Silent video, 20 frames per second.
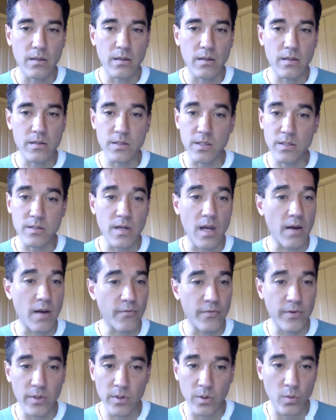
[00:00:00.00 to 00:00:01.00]
just
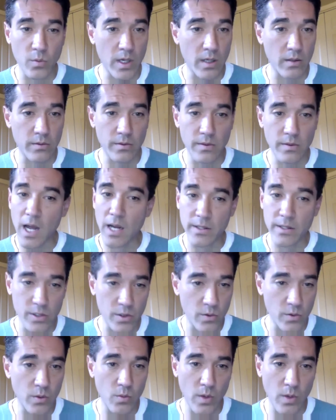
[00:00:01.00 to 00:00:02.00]
not feeling well, not
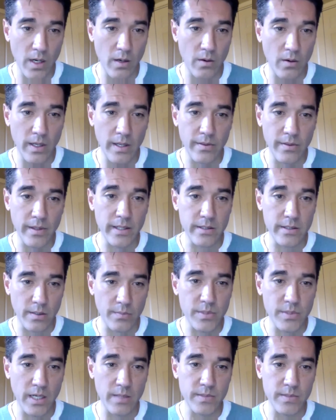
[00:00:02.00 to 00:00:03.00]
doing well. And then
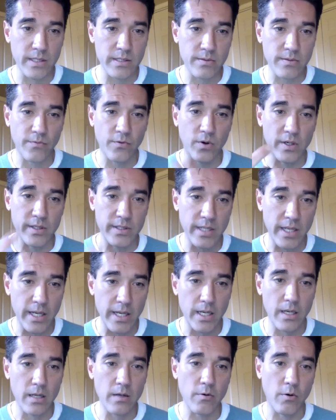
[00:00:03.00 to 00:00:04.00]
sometimes that's for a
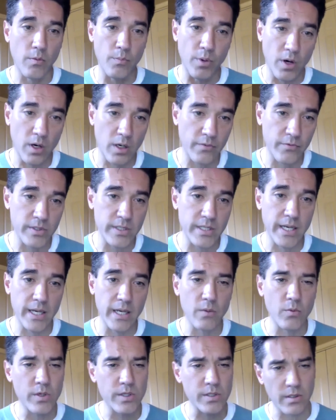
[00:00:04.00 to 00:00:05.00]
day or part of a
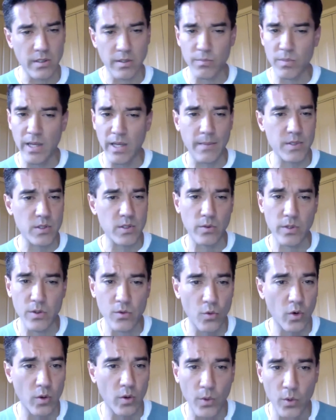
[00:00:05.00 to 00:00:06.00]
day, which can be absolutely
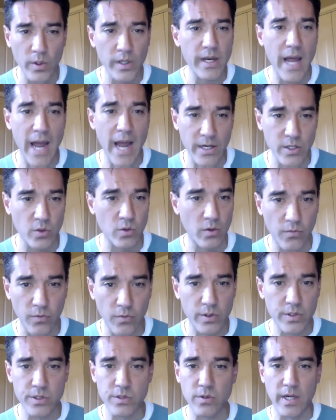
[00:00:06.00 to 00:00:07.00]
normal and natural. If
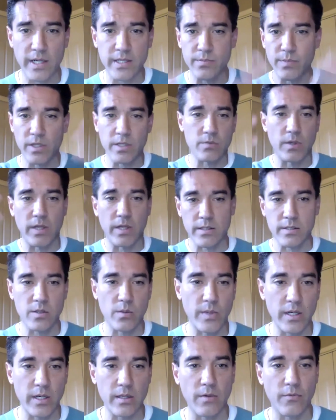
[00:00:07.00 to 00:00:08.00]
we're stressed because we got so
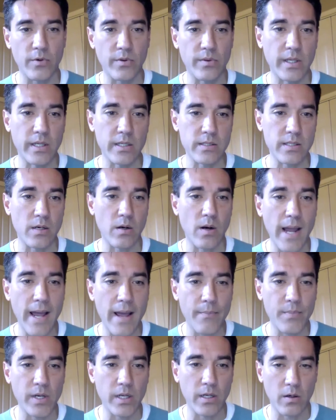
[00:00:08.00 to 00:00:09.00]
many different things that are
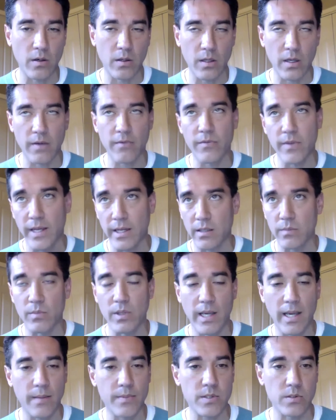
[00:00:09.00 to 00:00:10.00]
happening in our life, that can
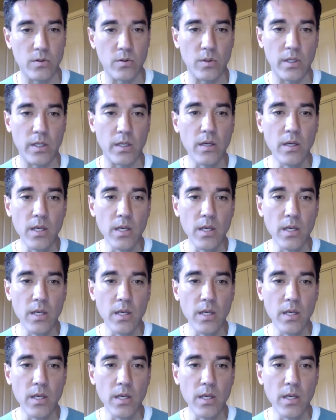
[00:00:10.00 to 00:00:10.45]
be absolutely